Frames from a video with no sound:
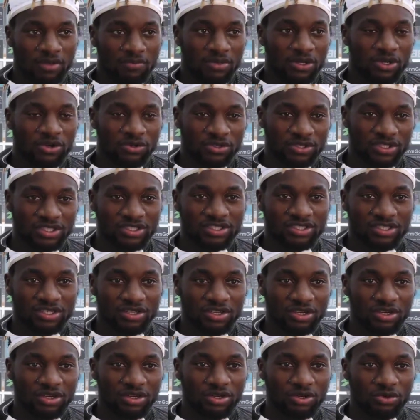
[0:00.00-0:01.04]
because it's
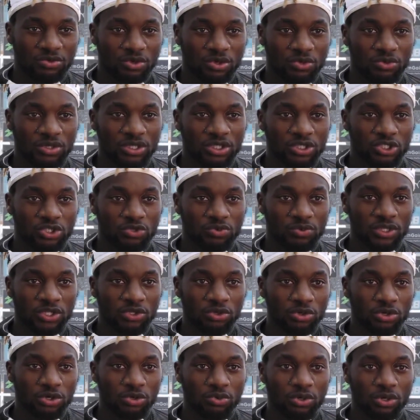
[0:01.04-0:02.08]
we win
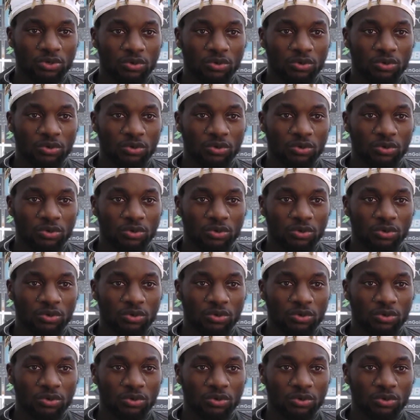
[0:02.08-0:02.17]
3-0,